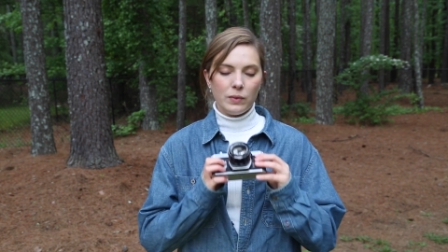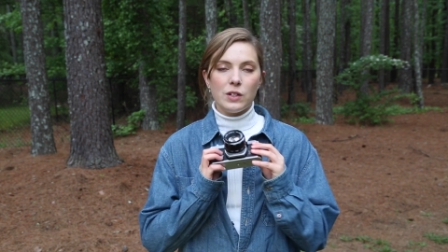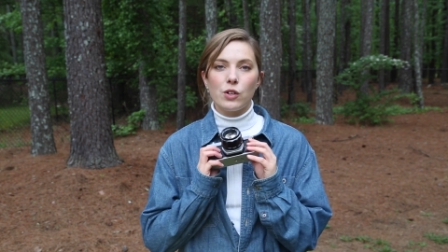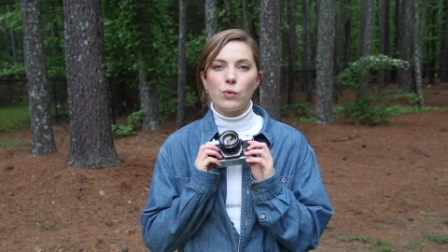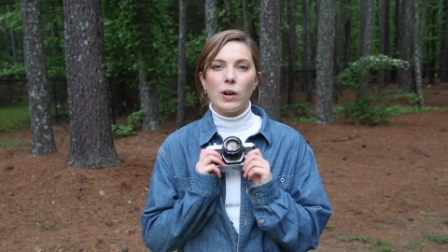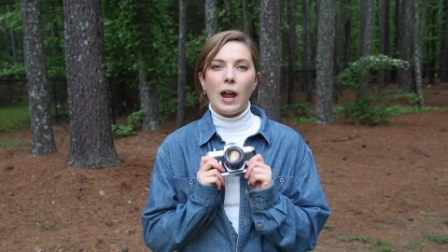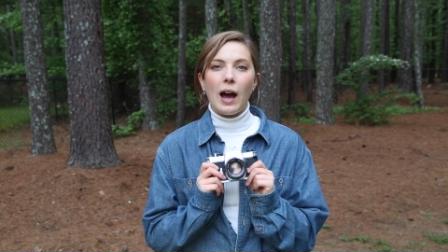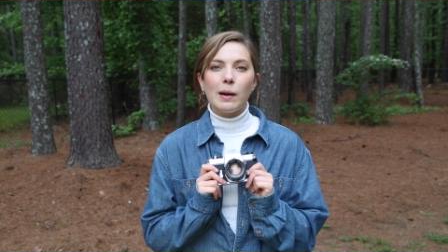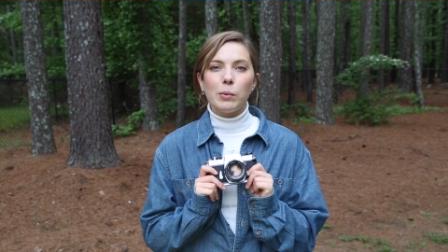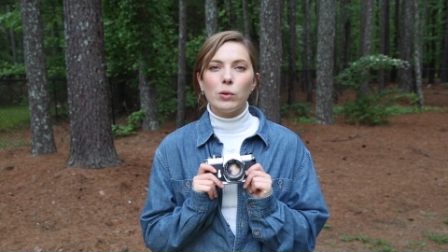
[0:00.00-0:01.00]
these are
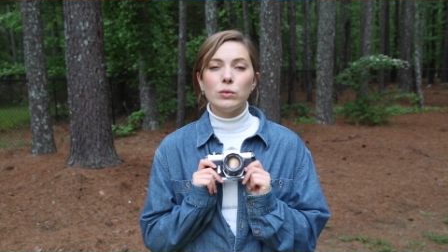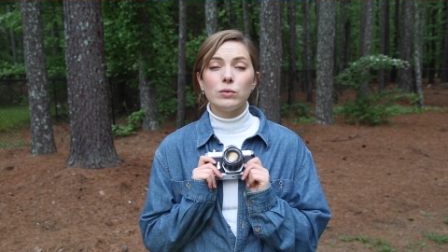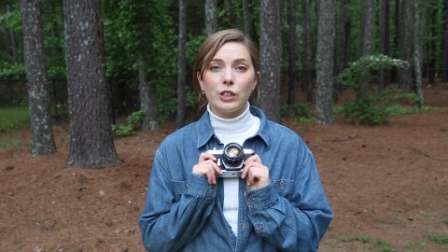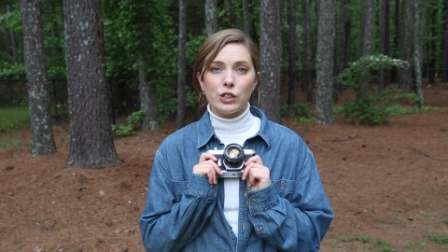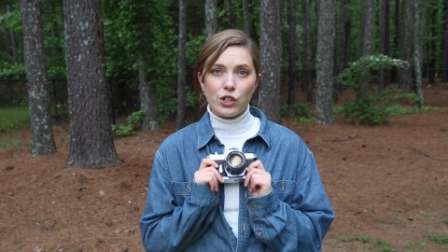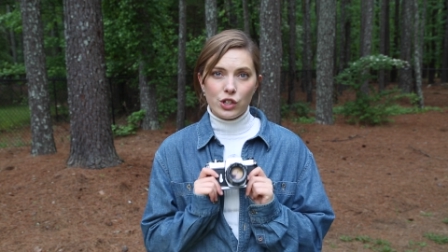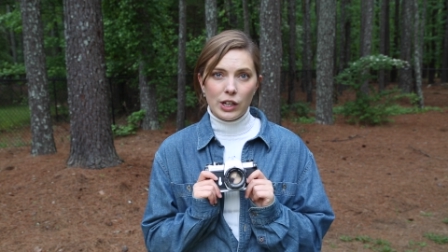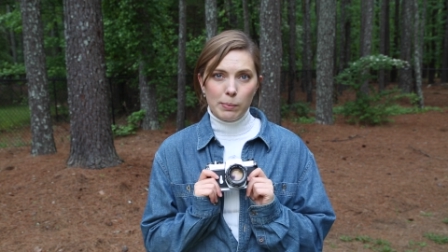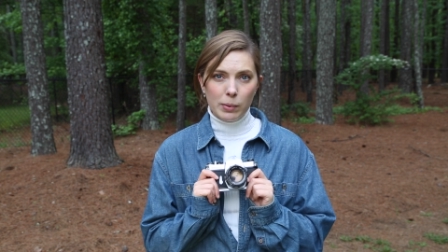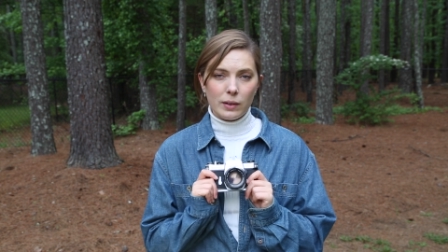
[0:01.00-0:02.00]
reliable, they're
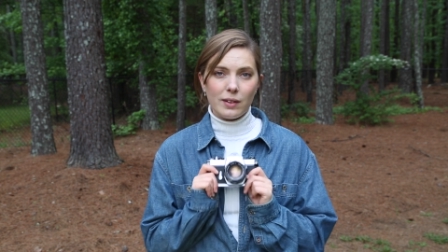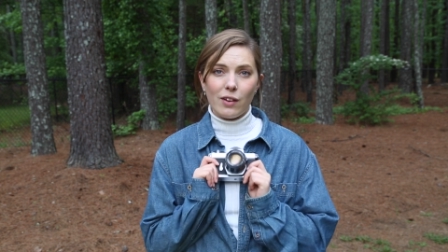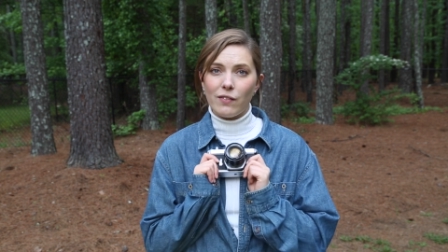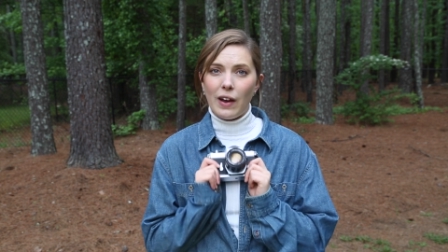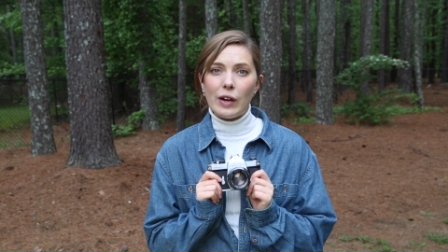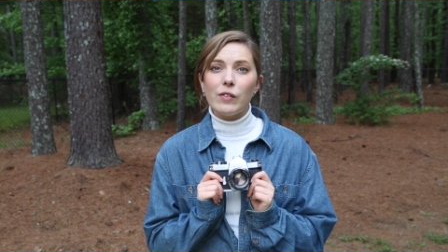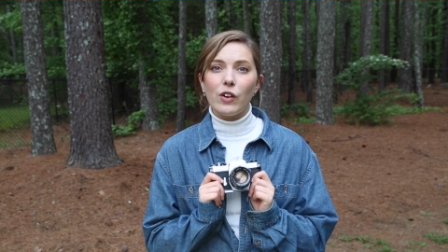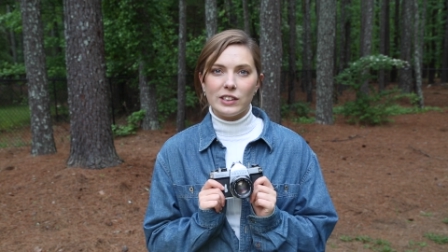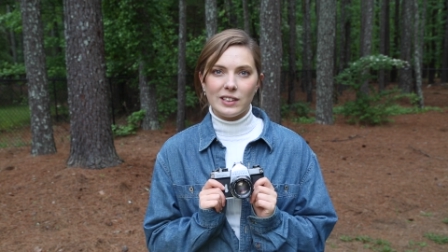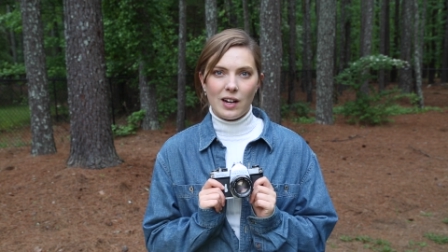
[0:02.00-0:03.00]
cheap, they're very
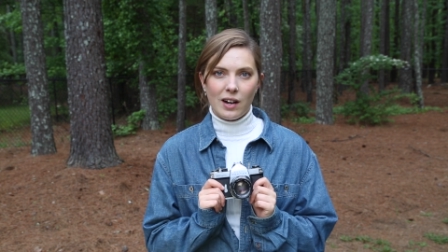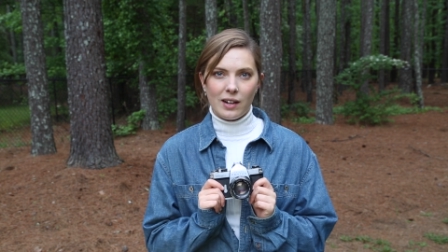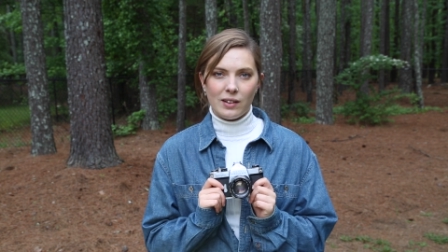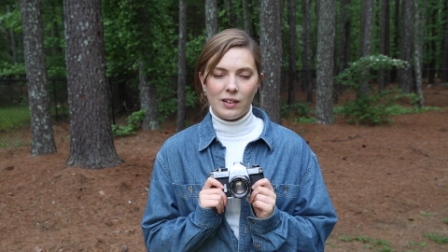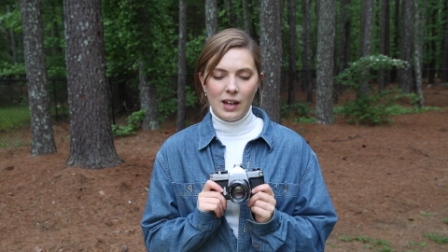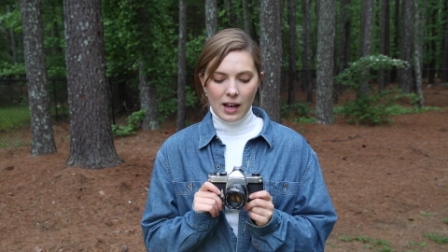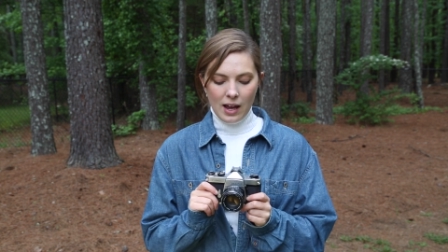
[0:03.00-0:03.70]
versatile.